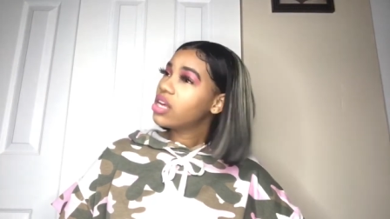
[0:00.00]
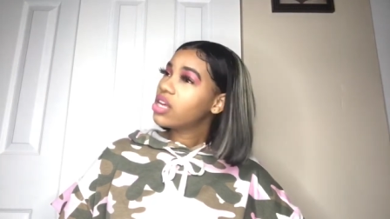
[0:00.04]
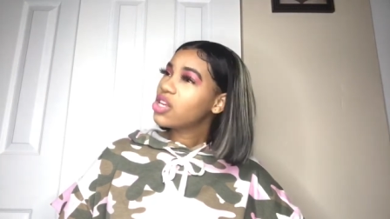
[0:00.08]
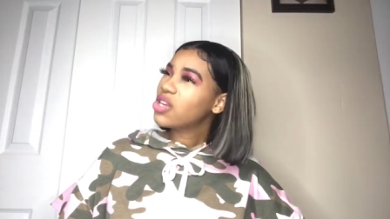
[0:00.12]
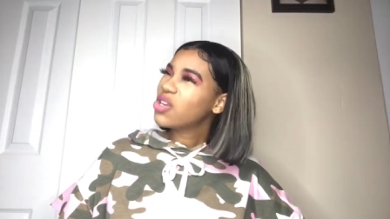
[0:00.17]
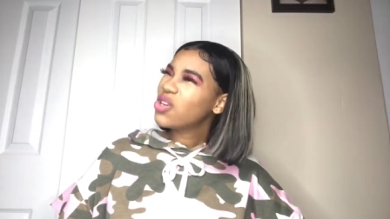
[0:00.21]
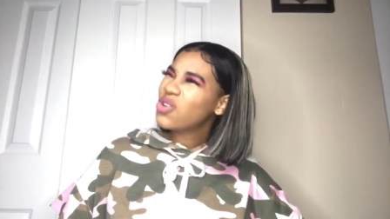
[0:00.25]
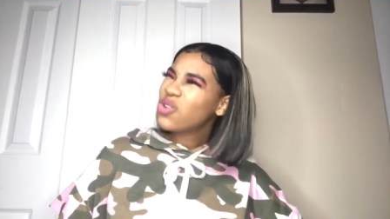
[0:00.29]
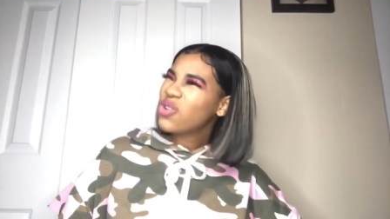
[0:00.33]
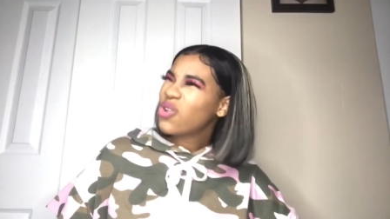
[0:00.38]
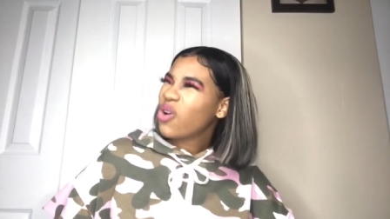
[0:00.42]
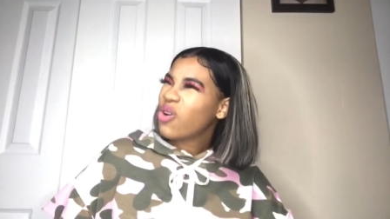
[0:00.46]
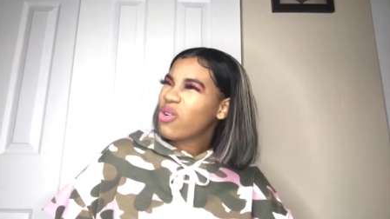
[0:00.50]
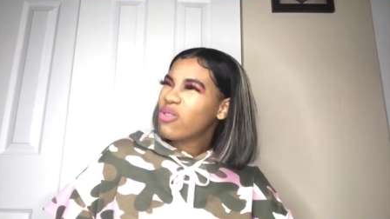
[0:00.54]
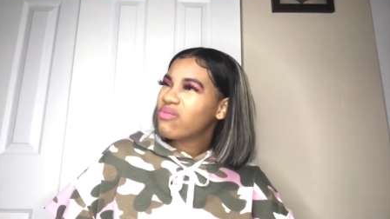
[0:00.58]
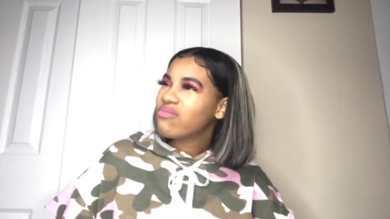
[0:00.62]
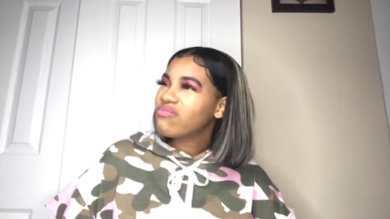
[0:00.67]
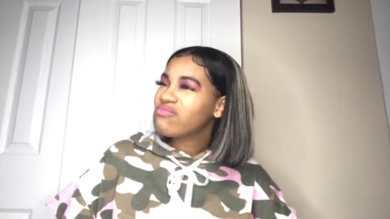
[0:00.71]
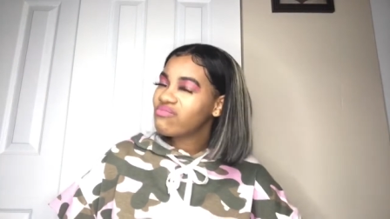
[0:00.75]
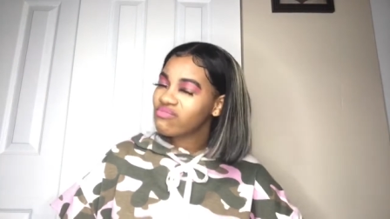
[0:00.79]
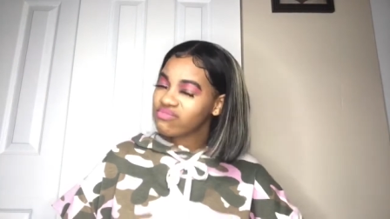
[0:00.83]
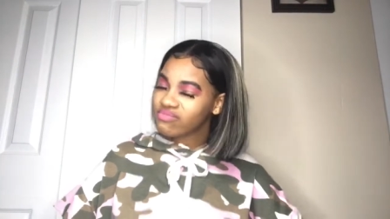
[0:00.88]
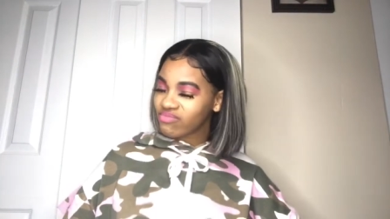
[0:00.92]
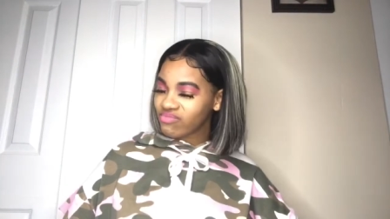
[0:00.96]
You don't,
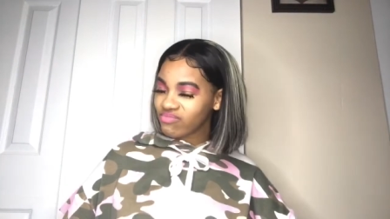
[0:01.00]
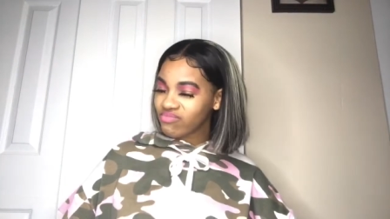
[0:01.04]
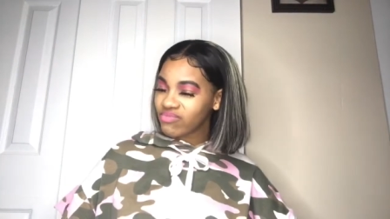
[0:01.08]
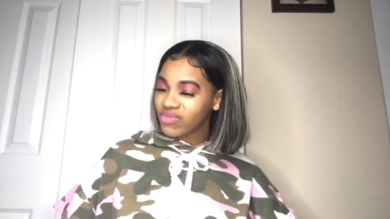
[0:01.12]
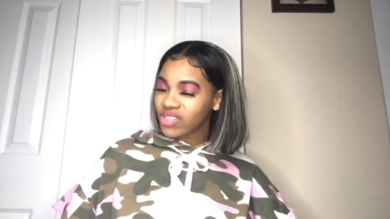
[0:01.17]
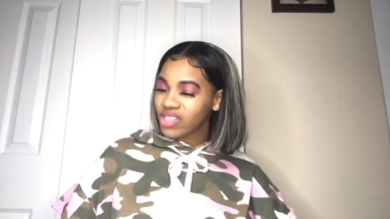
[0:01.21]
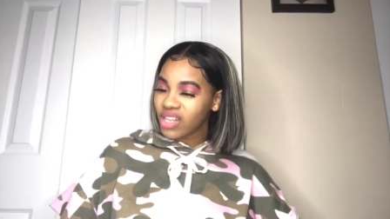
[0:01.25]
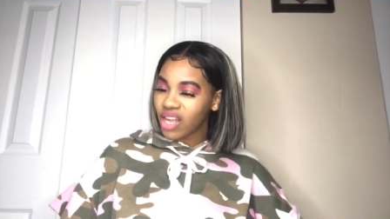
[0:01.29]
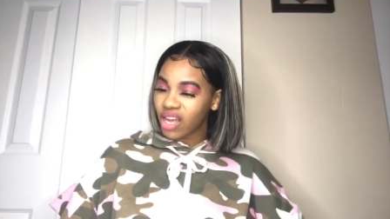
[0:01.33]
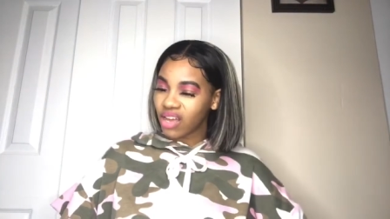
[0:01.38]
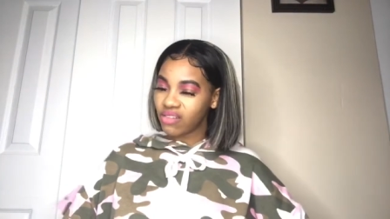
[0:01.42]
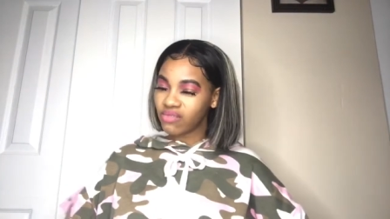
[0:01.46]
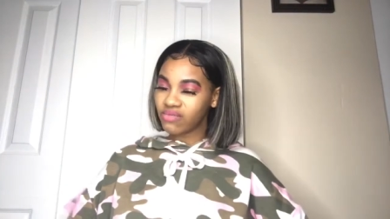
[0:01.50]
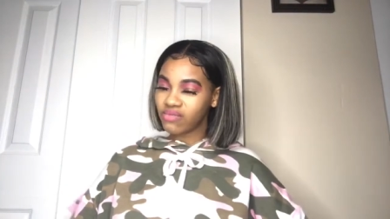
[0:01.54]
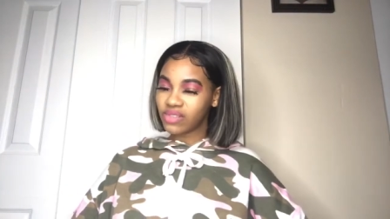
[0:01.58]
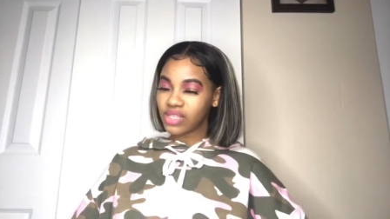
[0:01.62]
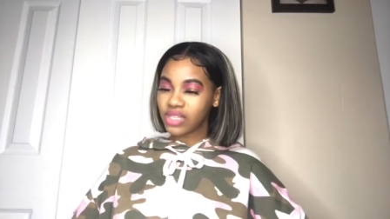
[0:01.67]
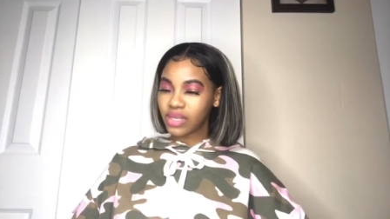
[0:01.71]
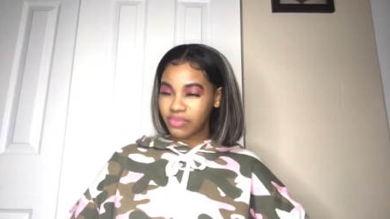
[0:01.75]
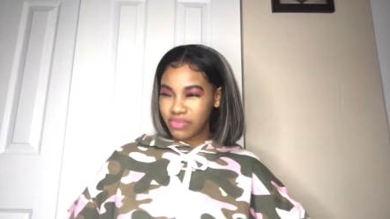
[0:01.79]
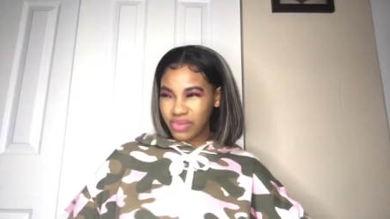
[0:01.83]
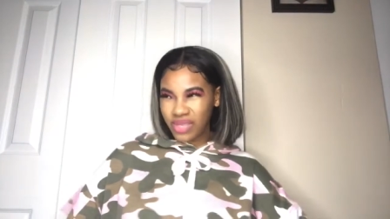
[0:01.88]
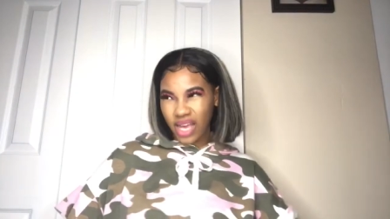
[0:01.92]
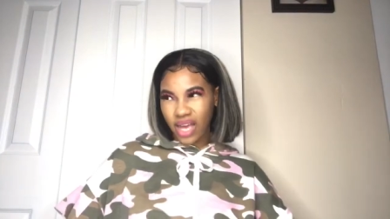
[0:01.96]
you know,
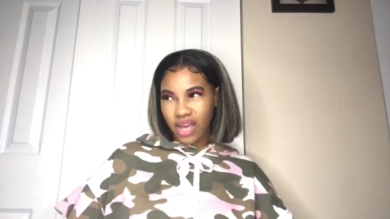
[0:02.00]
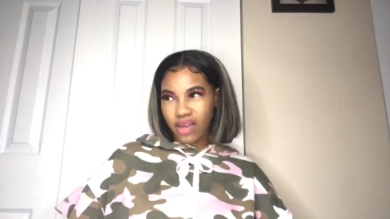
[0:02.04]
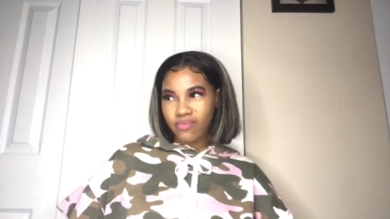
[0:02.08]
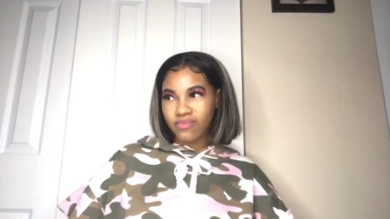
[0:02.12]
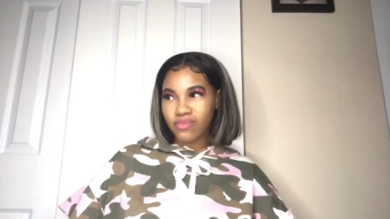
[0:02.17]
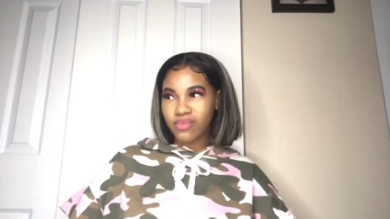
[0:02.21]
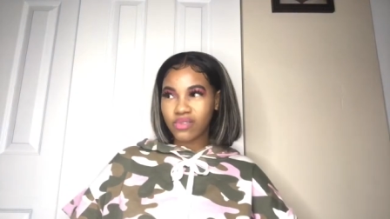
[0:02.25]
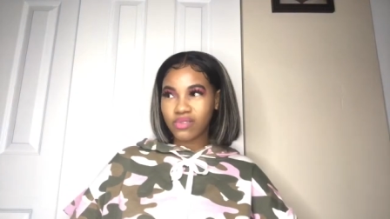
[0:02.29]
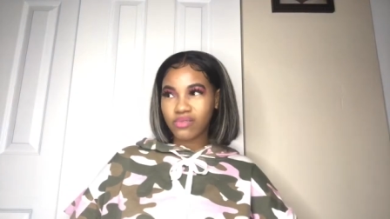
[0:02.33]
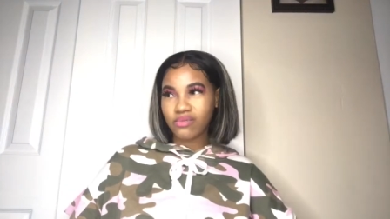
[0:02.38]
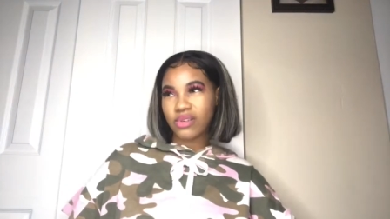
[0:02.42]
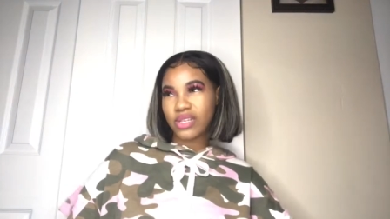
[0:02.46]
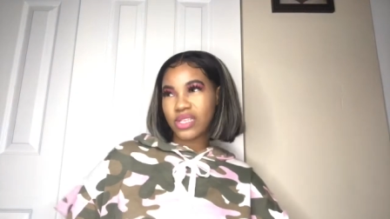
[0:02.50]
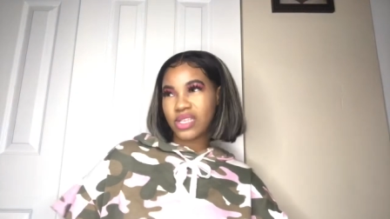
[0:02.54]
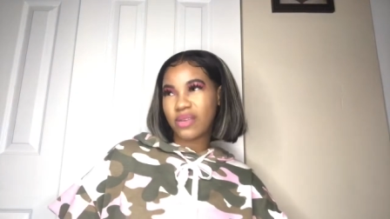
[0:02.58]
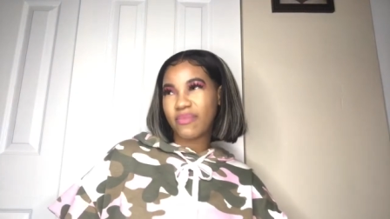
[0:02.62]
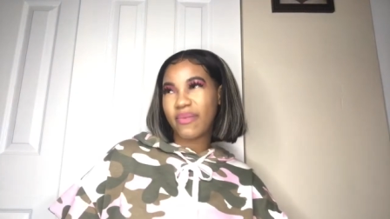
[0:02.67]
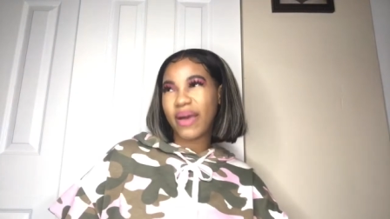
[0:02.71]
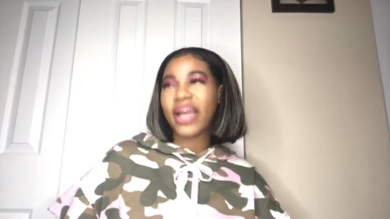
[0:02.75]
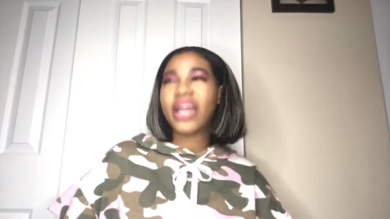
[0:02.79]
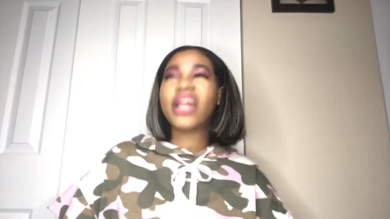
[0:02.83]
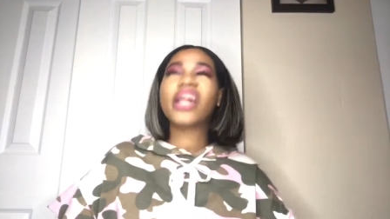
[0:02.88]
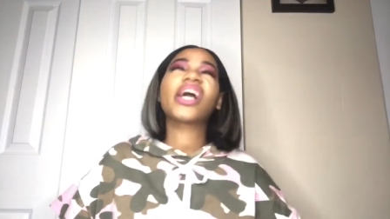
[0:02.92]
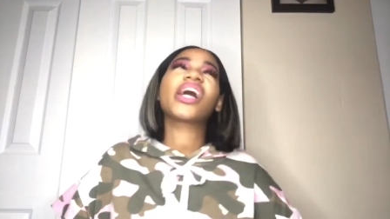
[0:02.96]
sometimes want
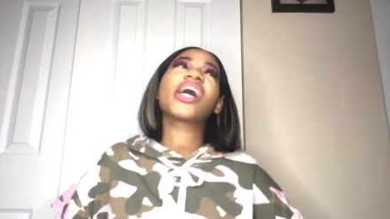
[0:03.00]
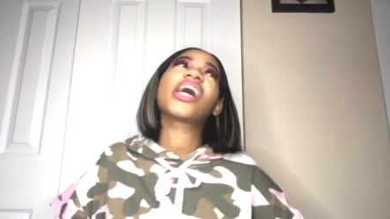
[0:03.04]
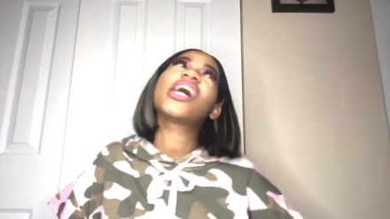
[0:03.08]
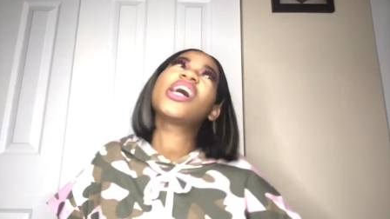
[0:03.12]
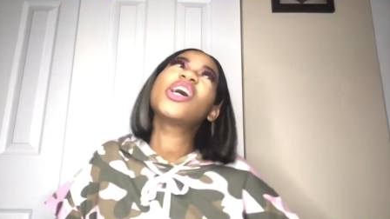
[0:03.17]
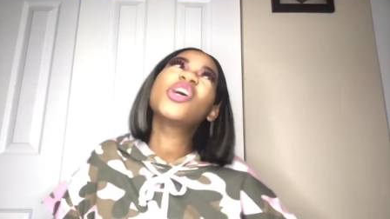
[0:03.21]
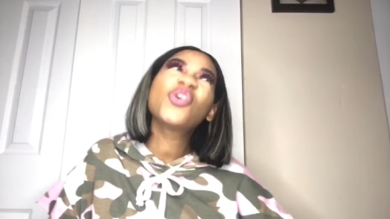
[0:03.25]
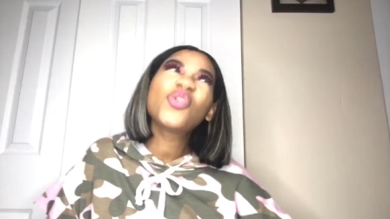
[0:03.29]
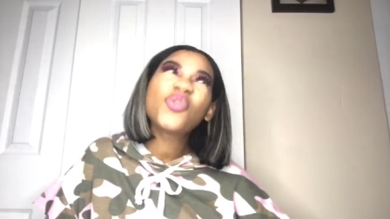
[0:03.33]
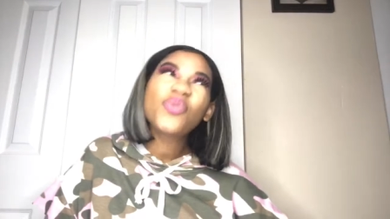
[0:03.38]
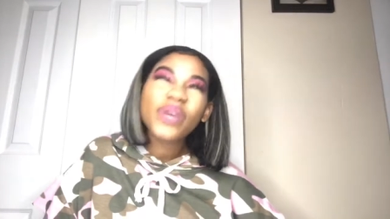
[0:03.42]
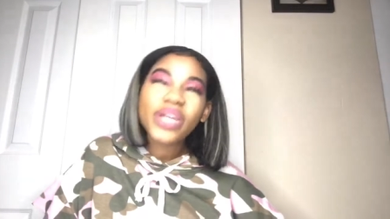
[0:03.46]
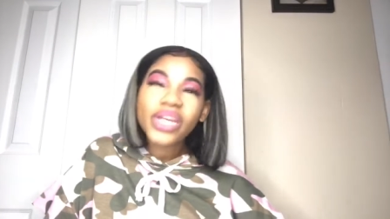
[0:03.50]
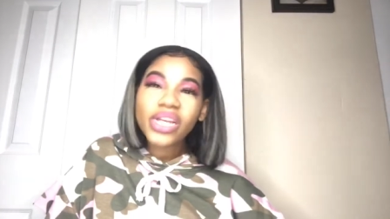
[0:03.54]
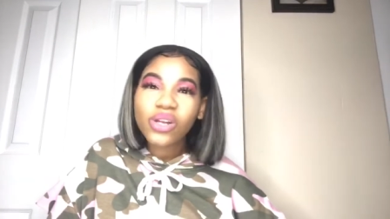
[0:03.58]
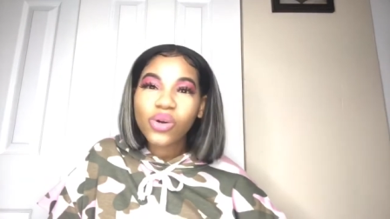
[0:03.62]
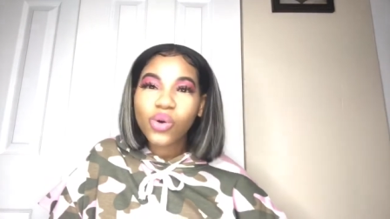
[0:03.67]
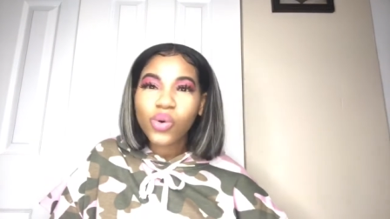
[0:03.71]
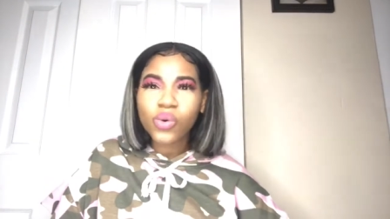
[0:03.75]
somebody to cuddle with,